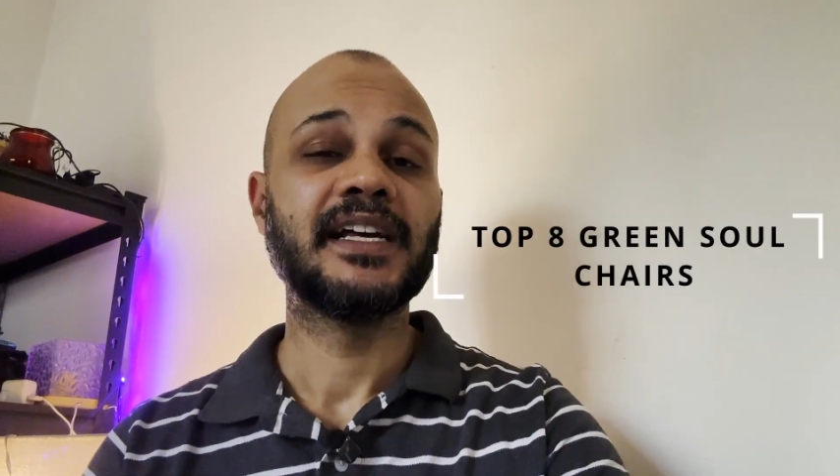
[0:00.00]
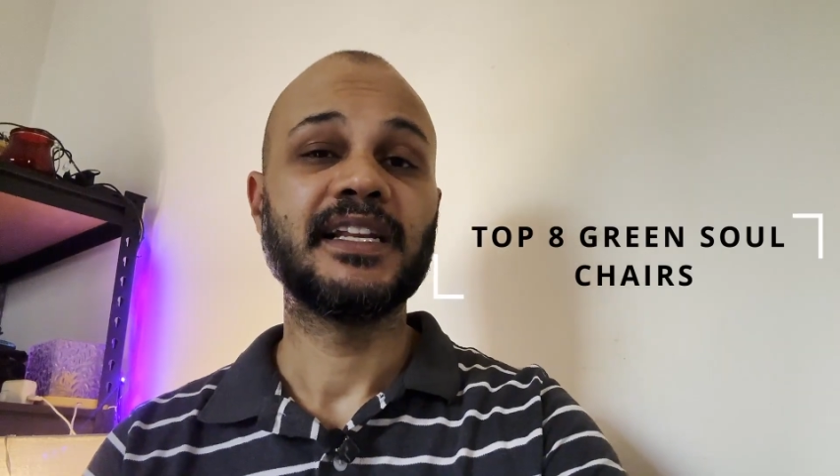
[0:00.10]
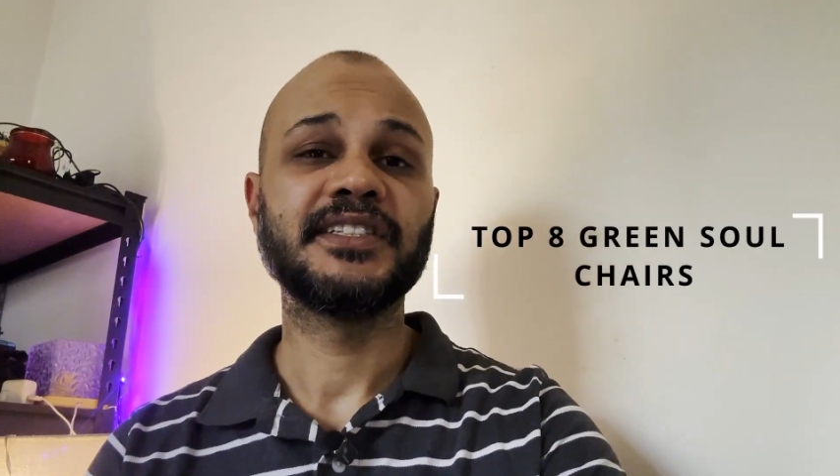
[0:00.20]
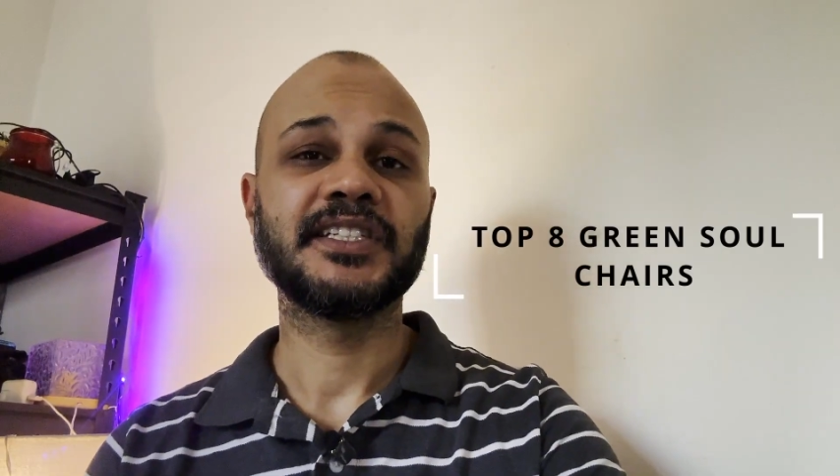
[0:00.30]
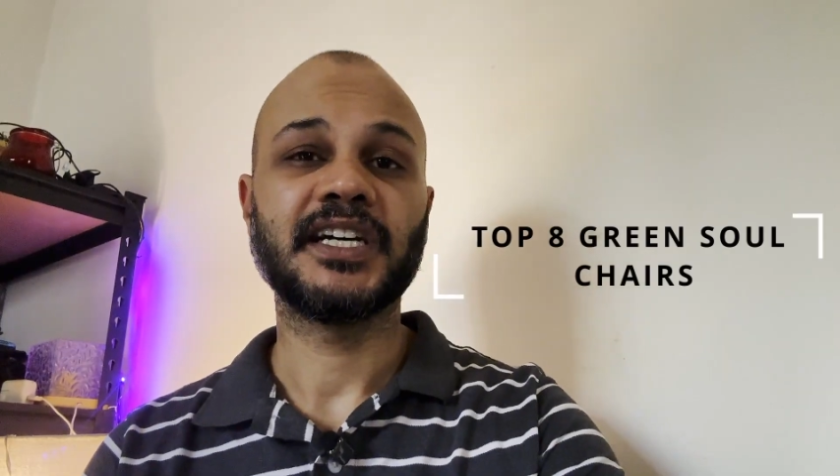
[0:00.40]

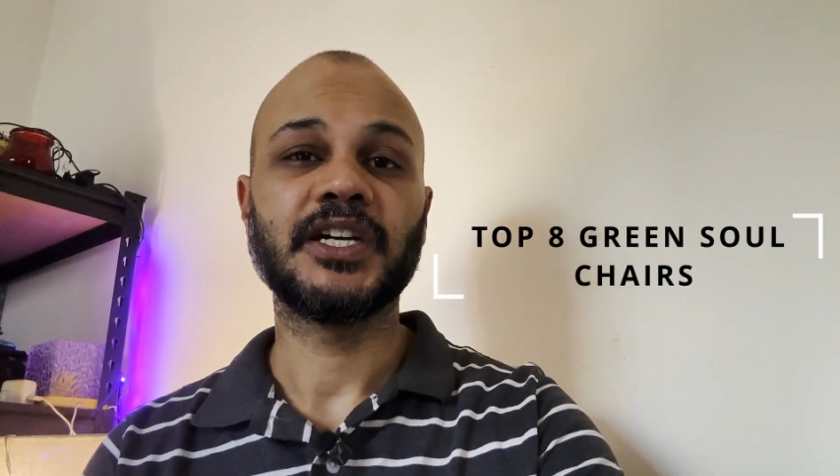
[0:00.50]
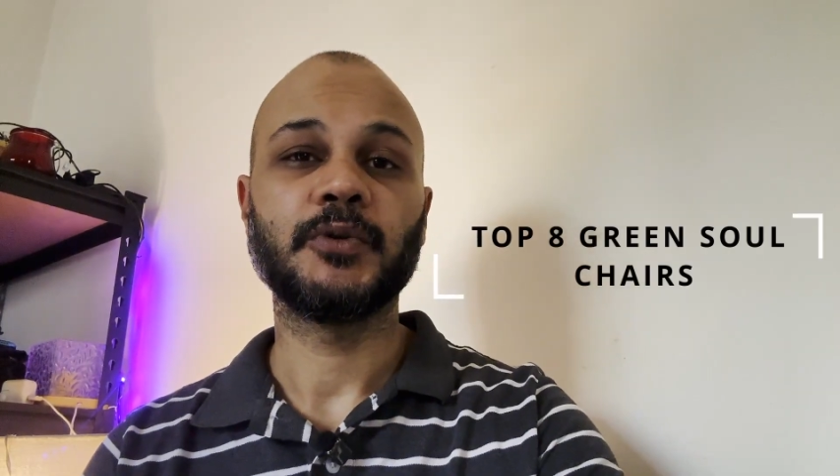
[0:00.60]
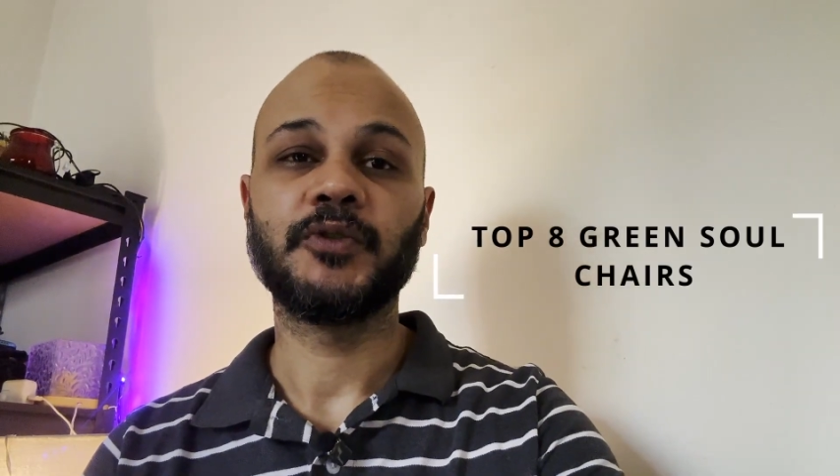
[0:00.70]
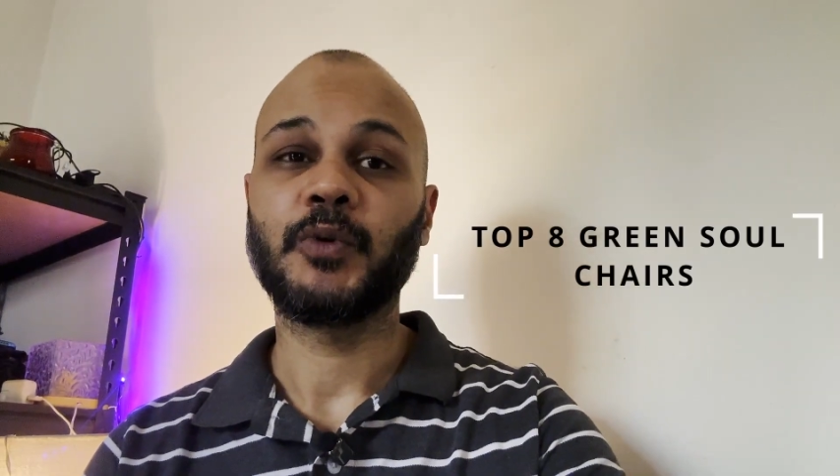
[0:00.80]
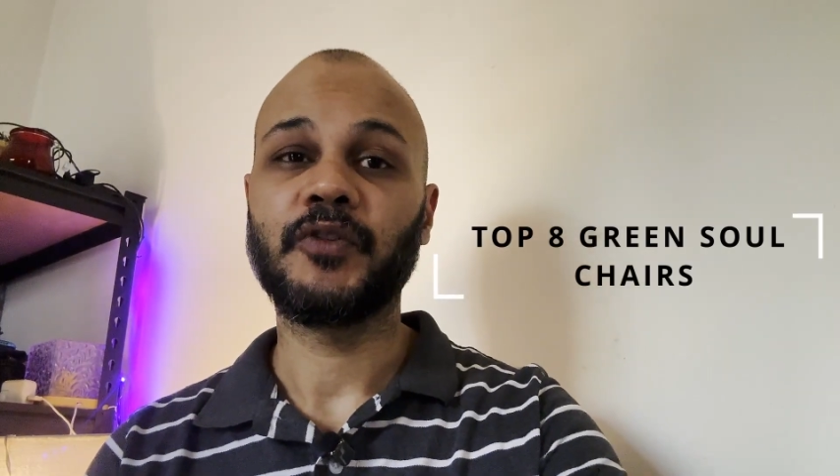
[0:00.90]
Let's start
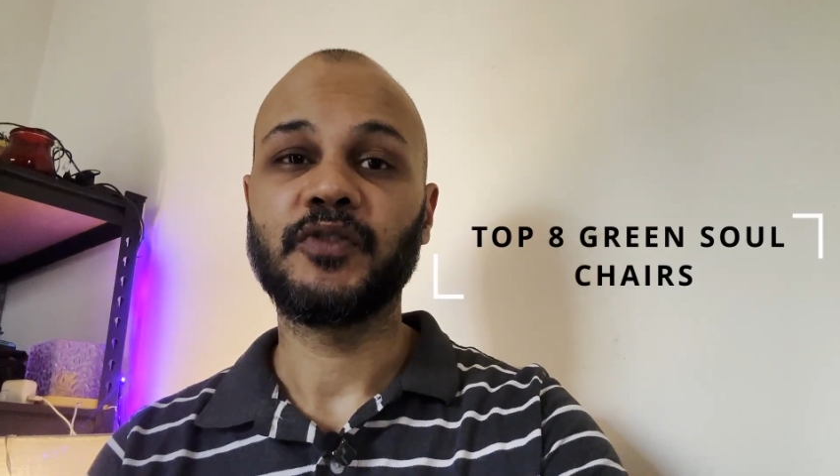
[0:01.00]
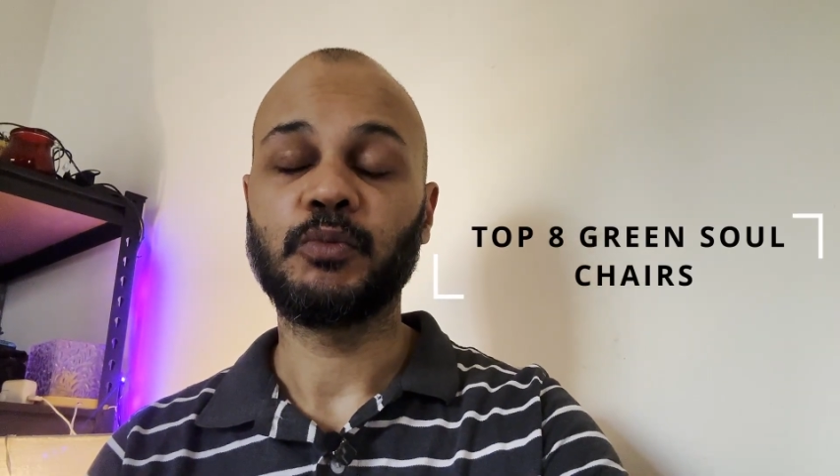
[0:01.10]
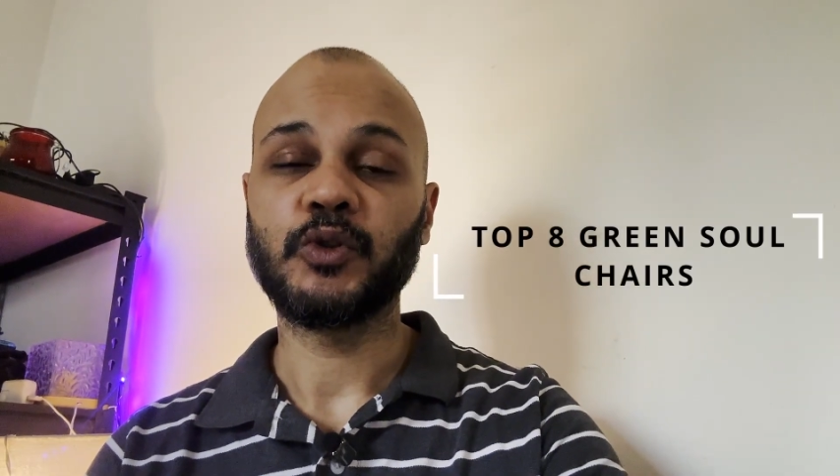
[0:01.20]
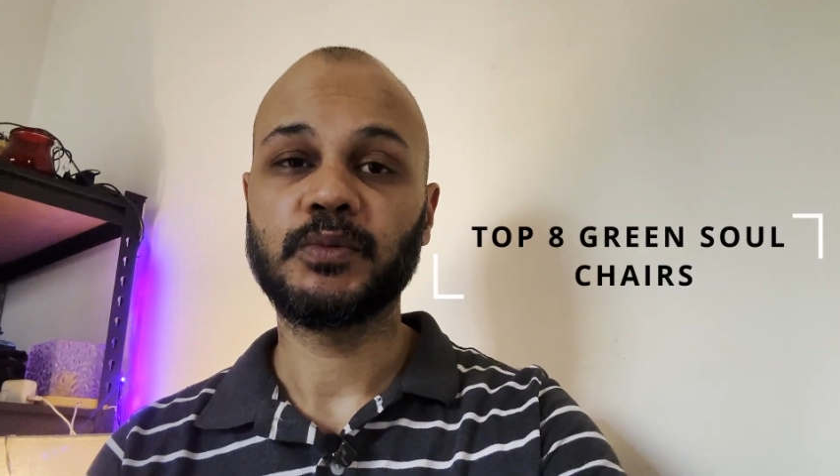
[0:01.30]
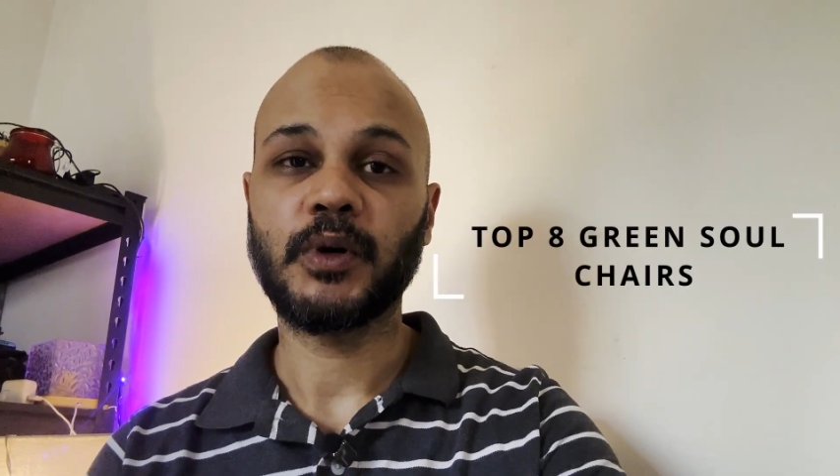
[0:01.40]
with one of the
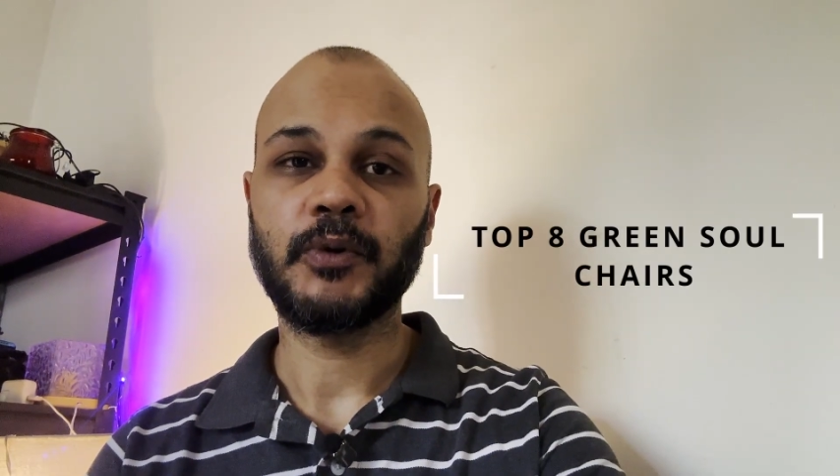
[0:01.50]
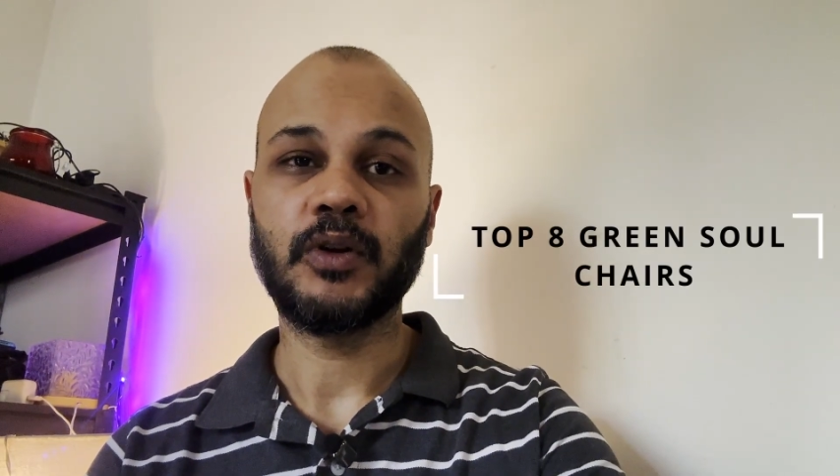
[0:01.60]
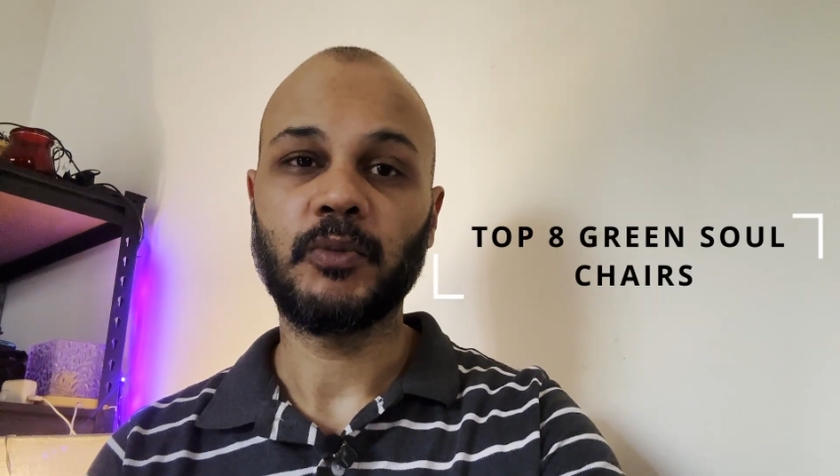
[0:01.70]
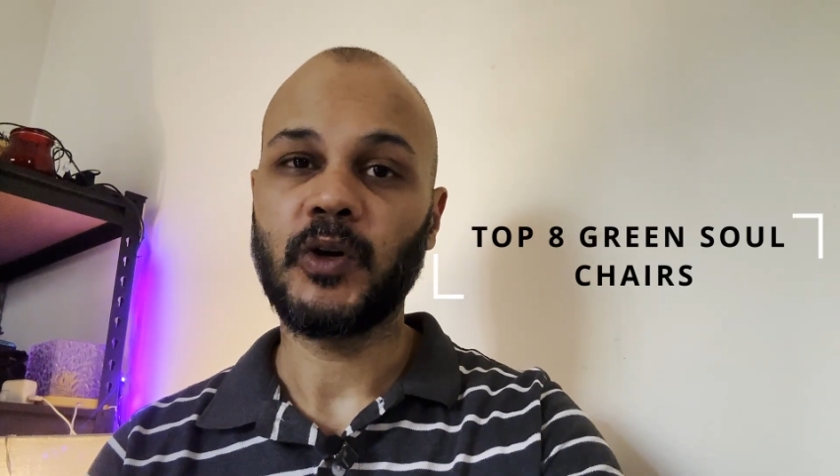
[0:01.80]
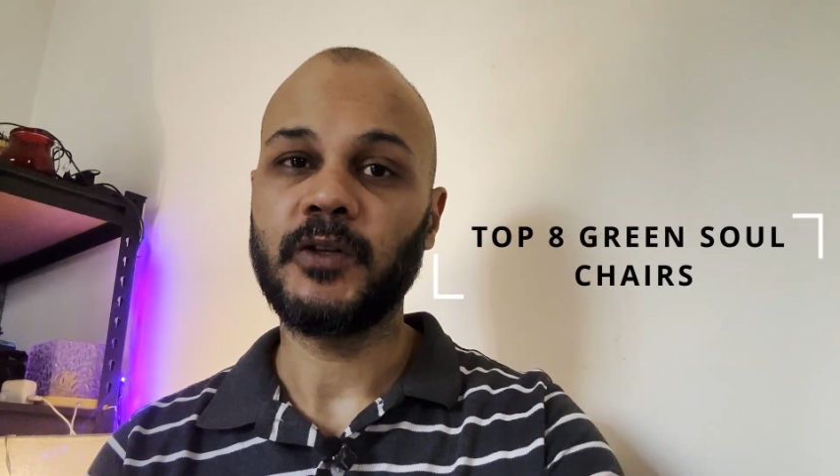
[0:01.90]
most
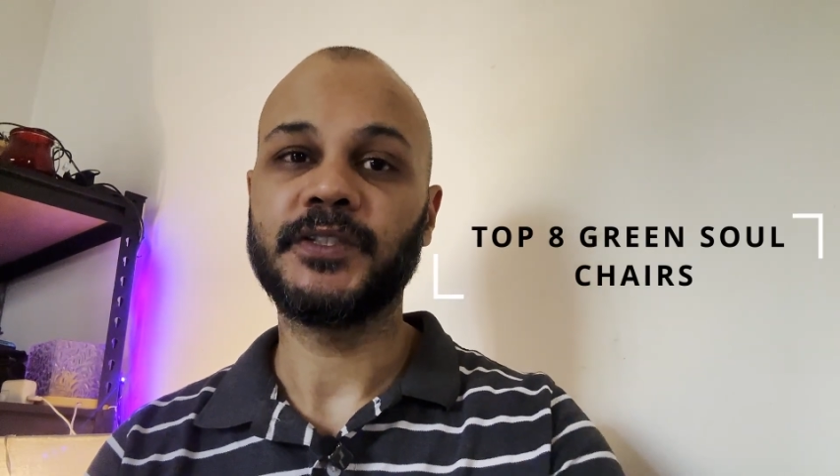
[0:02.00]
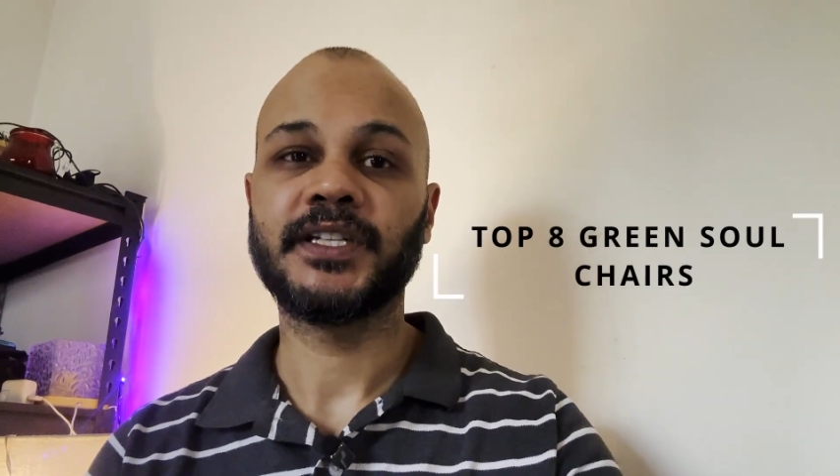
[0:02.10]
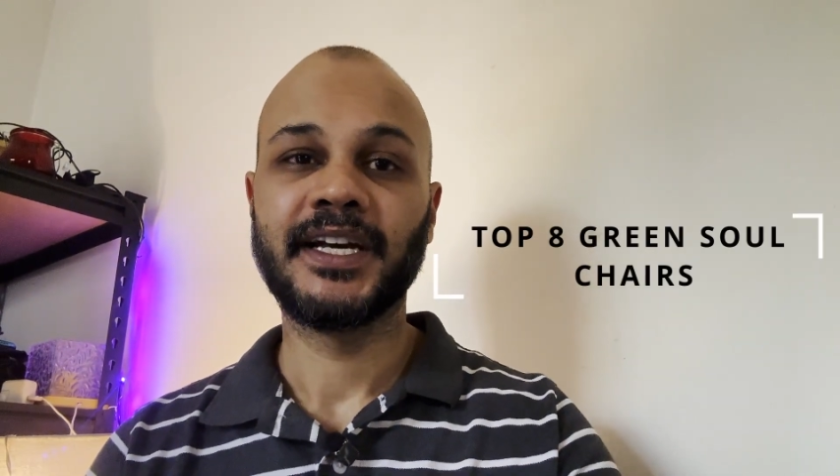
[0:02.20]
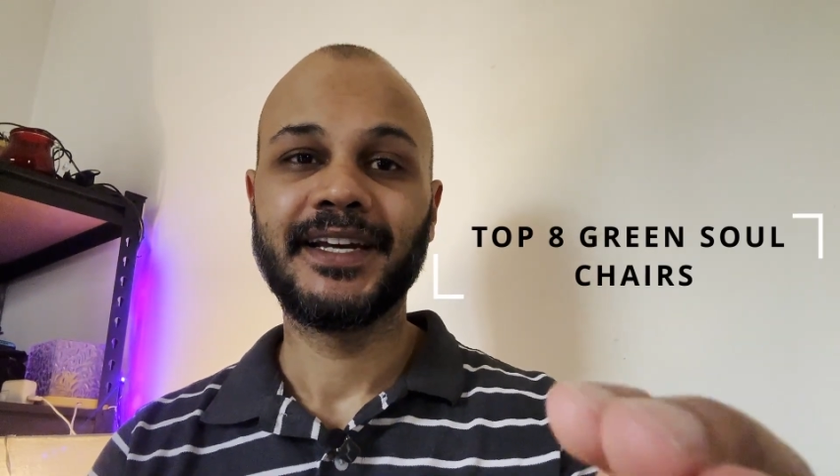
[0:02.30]
popular models.